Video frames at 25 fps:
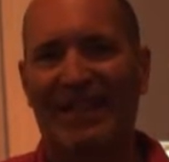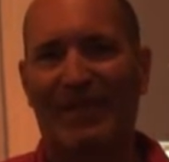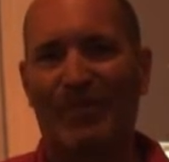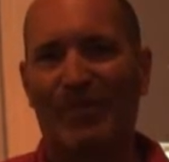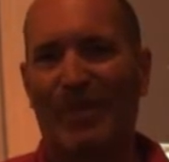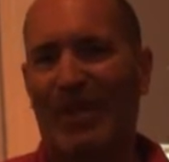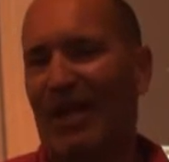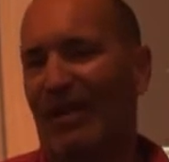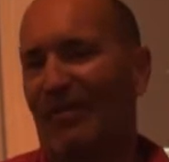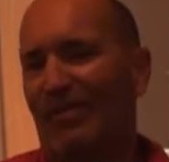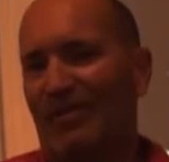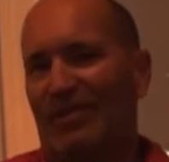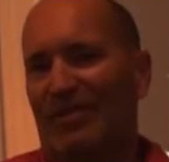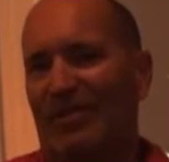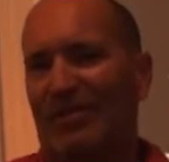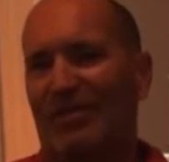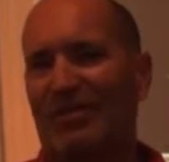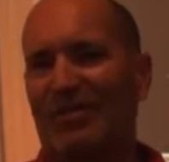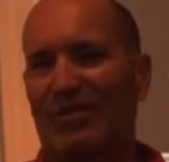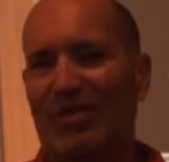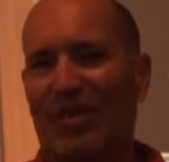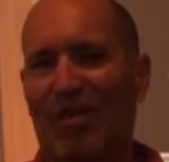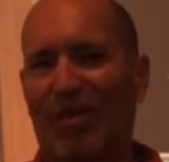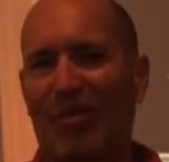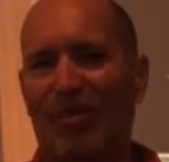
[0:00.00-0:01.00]
But I was
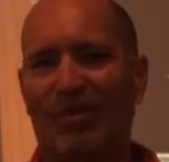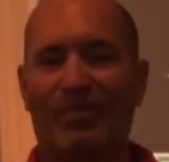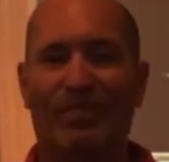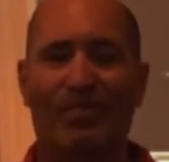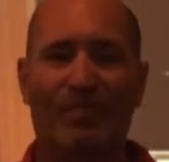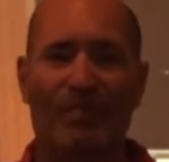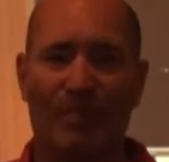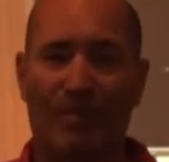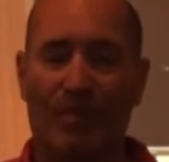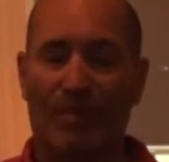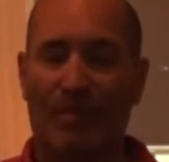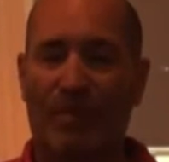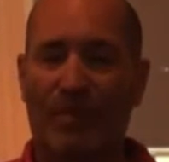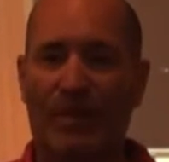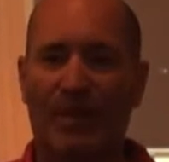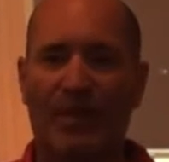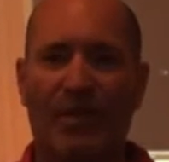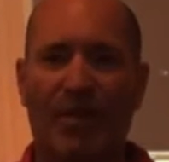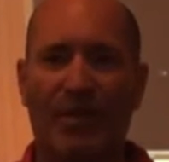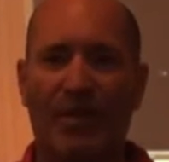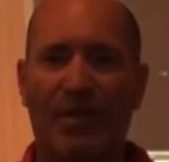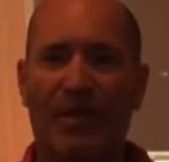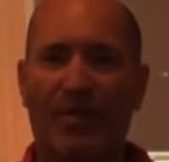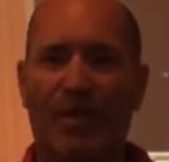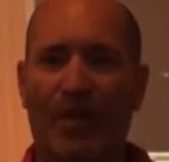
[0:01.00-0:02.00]
just so, you
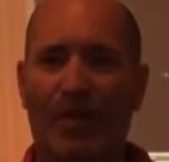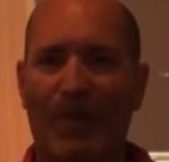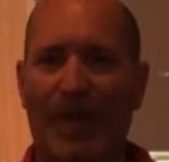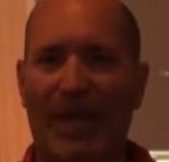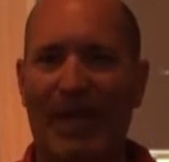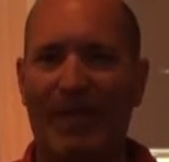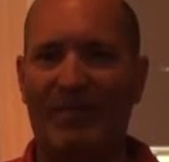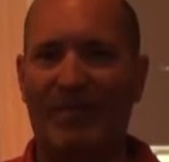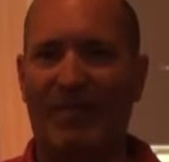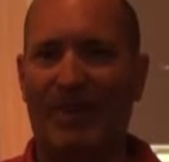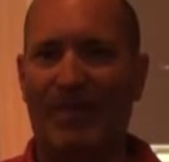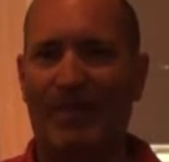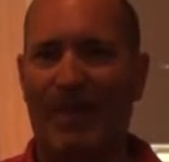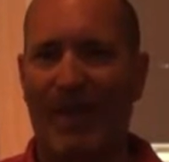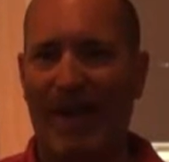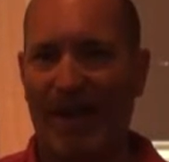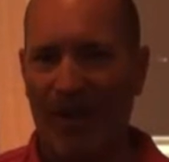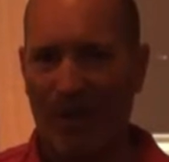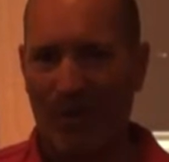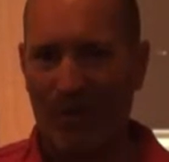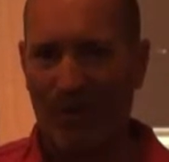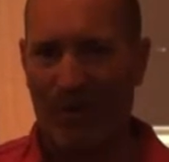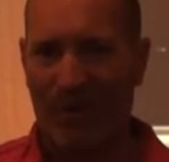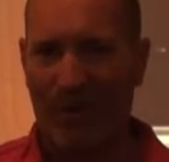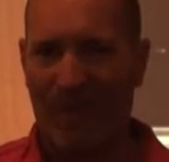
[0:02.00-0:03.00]
know, ego-based on my
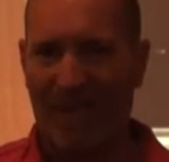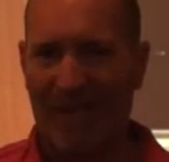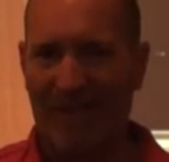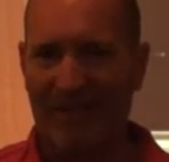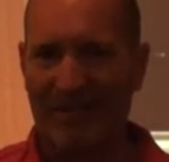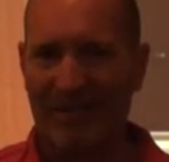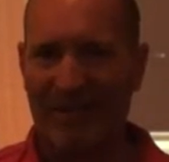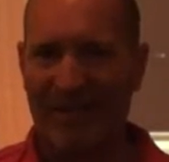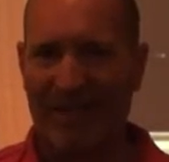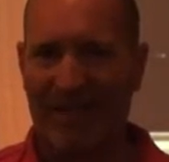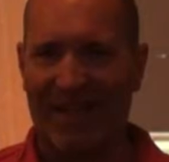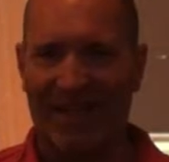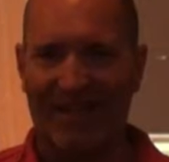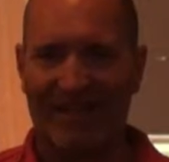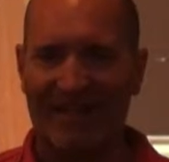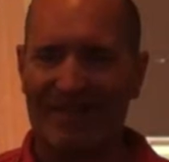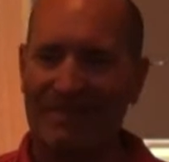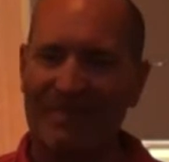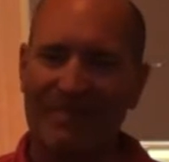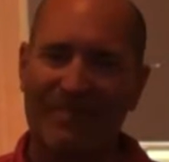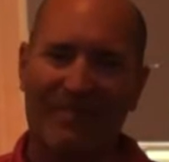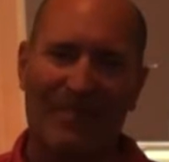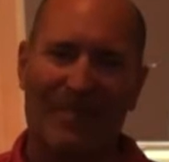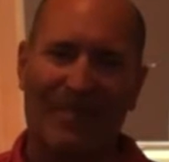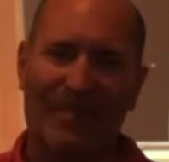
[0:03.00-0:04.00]
own things that
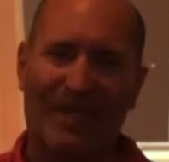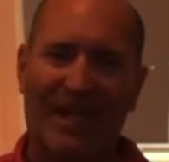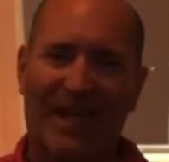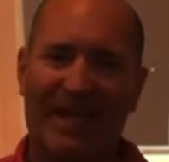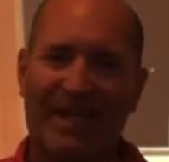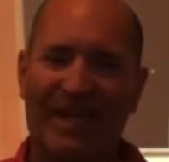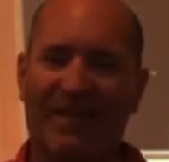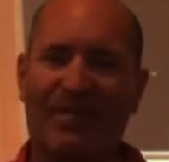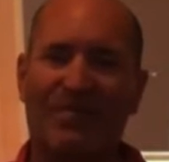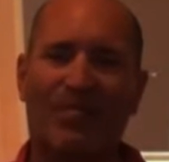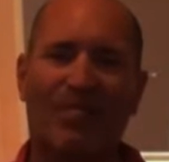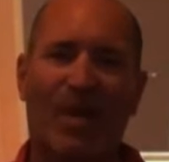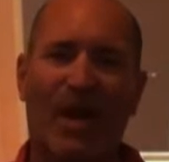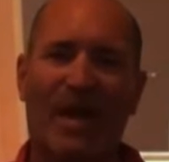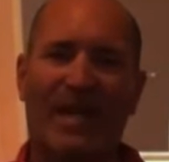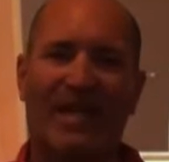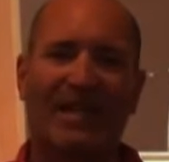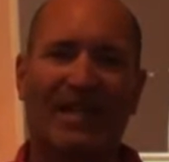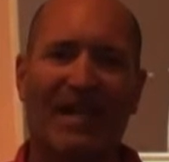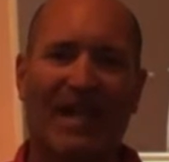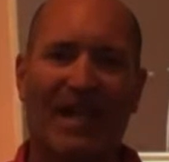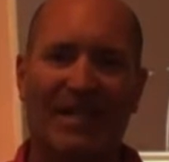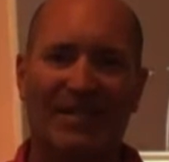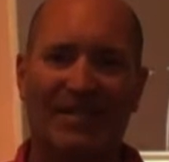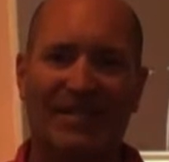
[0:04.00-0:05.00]
I didn't
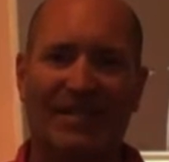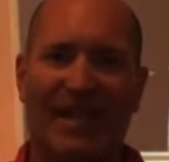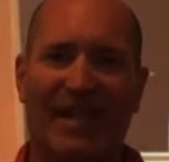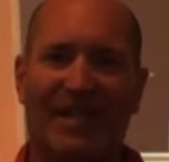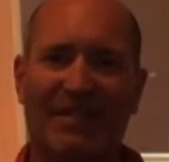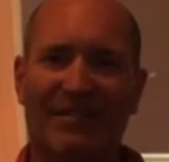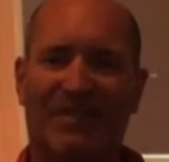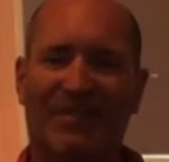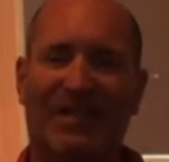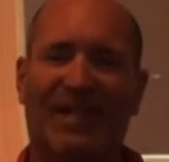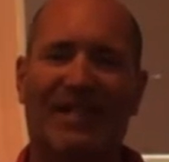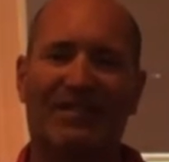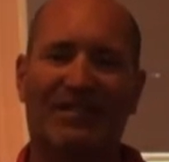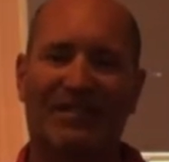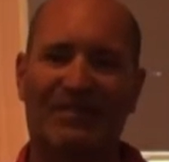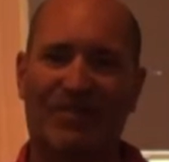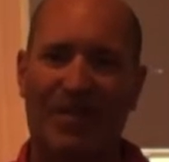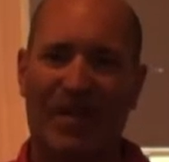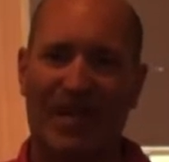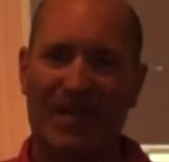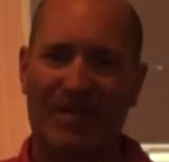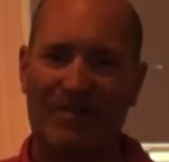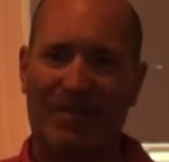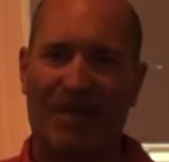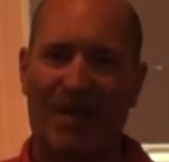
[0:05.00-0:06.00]
recognize that. So that's
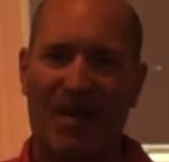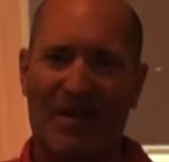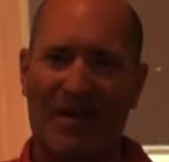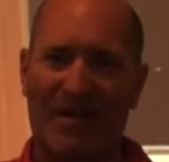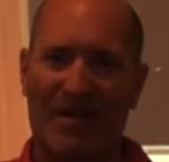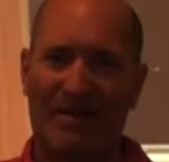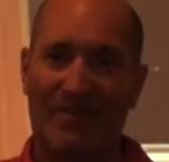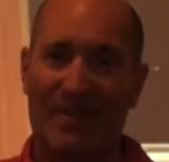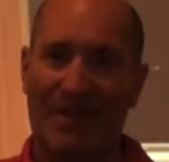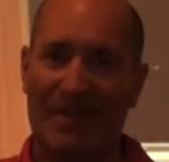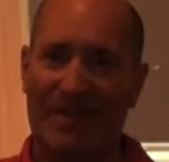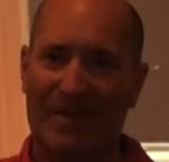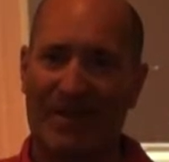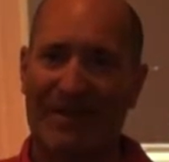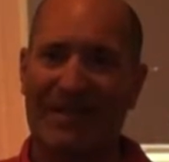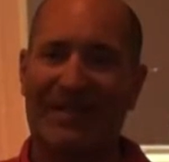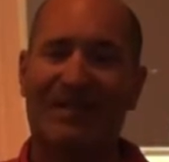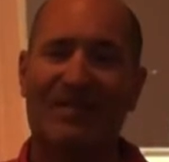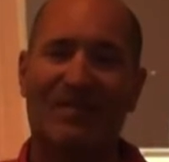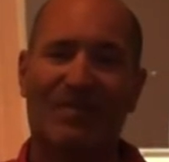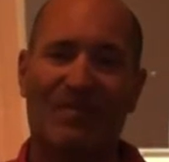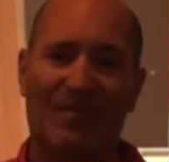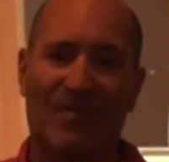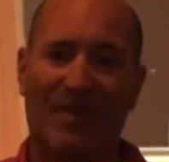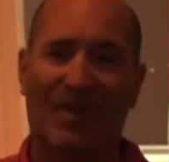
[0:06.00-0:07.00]
why I'm talking about it.
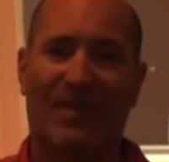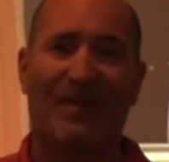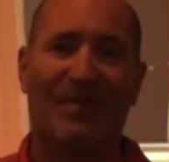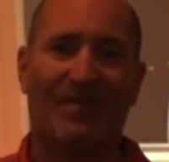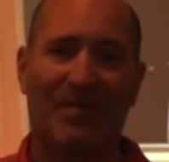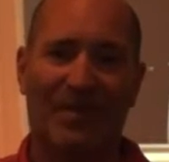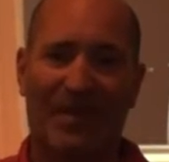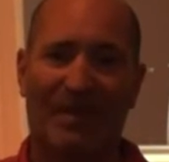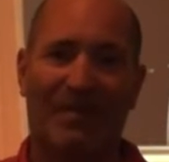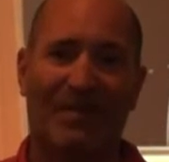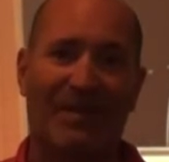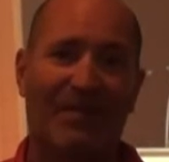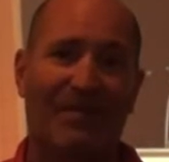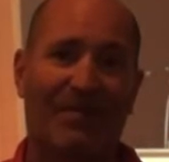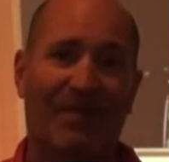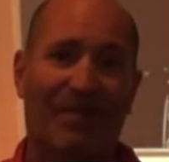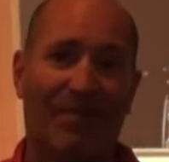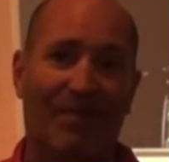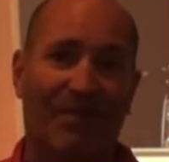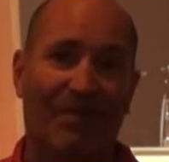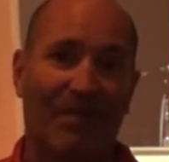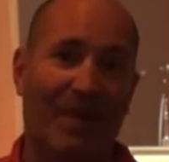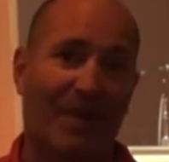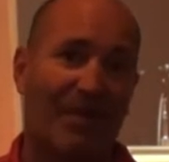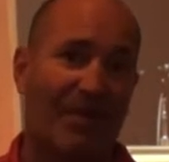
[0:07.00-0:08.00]
It's very, very,
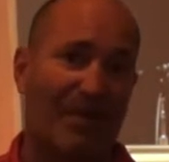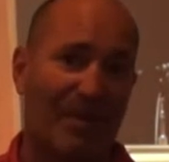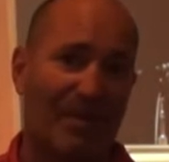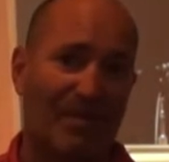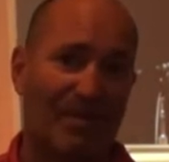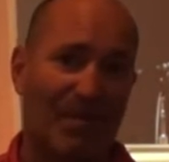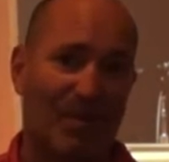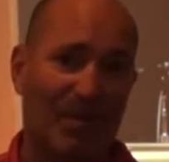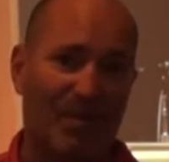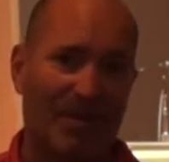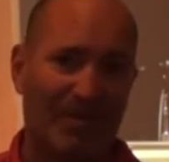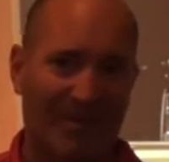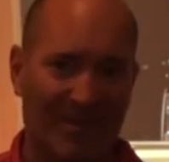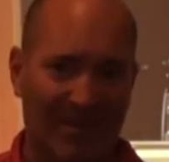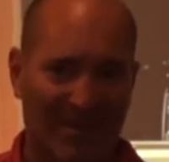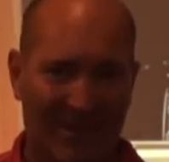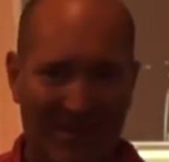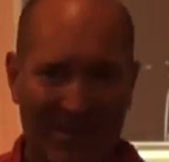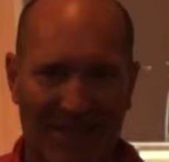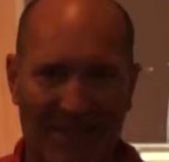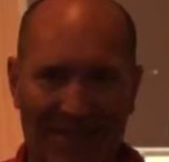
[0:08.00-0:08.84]
very important.